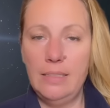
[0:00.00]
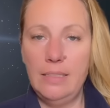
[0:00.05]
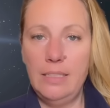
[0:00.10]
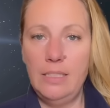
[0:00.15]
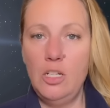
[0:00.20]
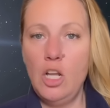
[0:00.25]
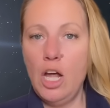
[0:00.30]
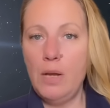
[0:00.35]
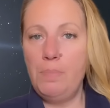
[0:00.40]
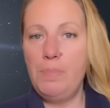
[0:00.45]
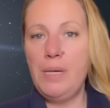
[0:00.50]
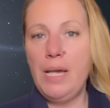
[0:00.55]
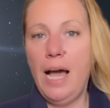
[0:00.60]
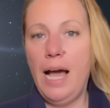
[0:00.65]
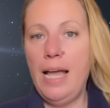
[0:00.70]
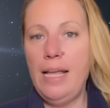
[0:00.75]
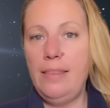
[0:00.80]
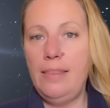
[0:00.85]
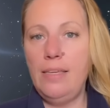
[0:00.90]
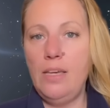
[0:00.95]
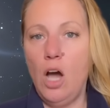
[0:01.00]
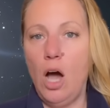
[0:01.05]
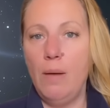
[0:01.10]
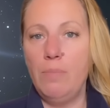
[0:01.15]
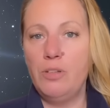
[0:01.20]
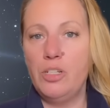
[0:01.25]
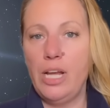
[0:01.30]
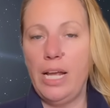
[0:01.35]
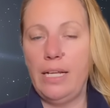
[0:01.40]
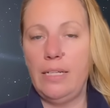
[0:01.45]
not behind the
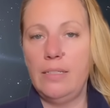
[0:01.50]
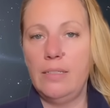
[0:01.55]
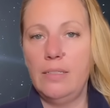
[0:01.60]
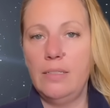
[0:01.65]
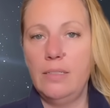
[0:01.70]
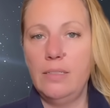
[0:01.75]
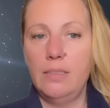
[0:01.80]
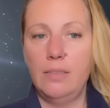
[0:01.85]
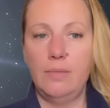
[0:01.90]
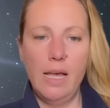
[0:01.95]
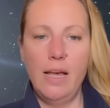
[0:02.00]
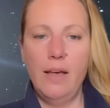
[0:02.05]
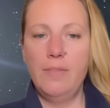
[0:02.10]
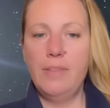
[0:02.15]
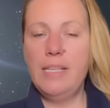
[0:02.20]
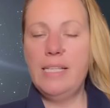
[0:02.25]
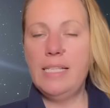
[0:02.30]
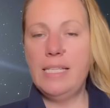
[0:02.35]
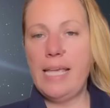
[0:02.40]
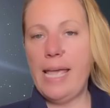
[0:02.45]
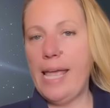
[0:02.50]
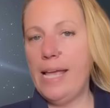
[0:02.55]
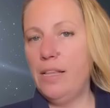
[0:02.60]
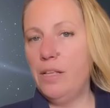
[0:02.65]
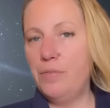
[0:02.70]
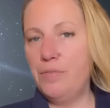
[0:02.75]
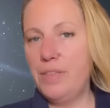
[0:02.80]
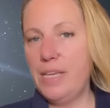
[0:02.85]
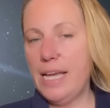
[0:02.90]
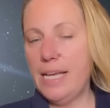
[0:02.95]
object. The scale
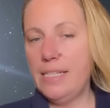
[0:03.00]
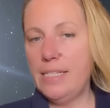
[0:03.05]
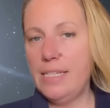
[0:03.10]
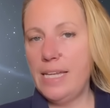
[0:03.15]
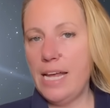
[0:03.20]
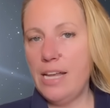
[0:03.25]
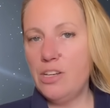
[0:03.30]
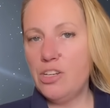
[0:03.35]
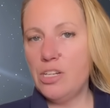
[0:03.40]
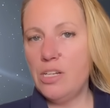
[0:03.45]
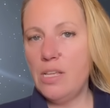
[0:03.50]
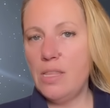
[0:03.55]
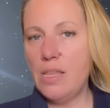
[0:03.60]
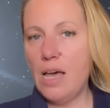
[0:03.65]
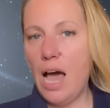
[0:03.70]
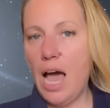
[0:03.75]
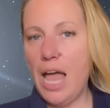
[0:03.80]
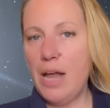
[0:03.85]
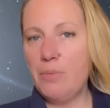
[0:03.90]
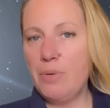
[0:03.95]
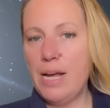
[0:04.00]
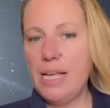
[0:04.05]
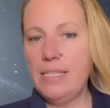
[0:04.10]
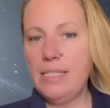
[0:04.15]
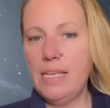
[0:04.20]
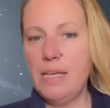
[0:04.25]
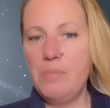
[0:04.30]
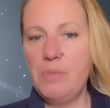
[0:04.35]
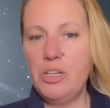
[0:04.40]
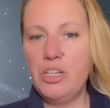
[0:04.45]
of the extension in the
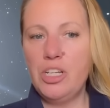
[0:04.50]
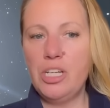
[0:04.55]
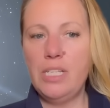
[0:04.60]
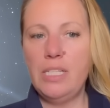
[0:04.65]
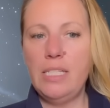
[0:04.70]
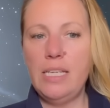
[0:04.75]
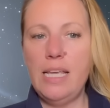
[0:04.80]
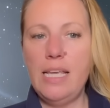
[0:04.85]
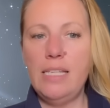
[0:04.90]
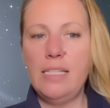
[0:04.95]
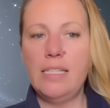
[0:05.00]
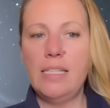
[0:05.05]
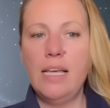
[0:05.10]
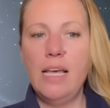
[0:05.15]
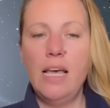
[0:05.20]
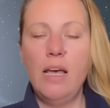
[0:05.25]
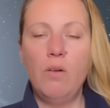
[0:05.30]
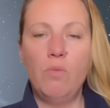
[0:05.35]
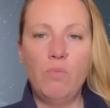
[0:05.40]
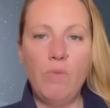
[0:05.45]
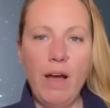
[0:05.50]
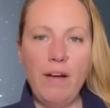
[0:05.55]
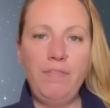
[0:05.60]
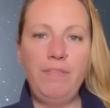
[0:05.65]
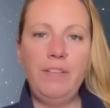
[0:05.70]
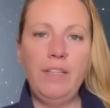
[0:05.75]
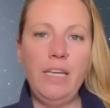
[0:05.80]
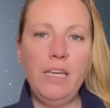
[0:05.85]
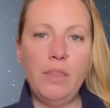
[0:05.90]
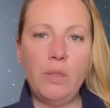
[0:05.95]
HiRISE images is
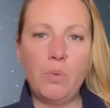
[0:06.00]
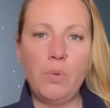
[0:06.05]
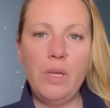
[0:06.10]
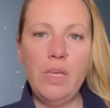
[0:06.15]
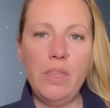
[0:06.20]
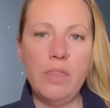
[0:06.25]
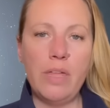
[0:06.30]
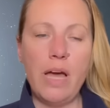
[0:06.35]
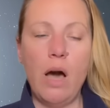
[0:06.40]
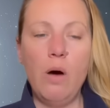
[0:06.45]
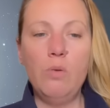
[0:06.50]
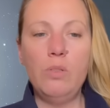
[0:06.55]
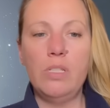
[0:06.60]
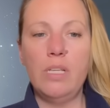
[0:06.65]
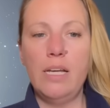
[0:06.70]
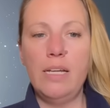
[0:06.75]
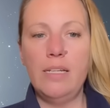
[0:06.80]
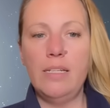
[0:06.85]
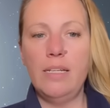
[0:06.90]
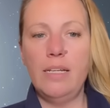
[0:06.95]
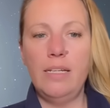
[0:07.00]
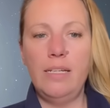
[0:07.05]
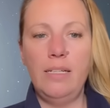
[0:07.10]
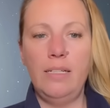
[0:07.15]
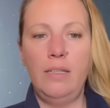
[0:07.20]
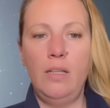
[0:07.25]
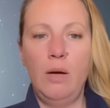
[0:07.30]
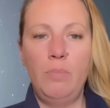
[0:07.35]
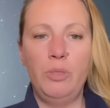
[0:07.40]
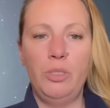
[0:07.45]
roughly 3,000
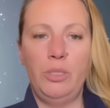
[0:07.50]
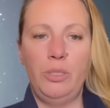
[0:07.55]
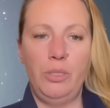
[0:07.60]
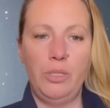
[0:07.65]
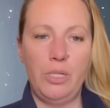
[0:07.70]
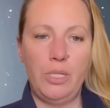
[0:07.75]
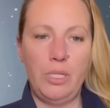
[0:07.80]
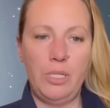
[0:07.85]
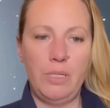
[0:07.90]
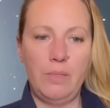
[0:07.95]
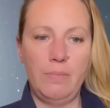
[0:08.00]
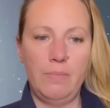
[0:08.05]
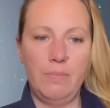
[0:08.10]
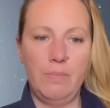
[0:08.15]
kilometers.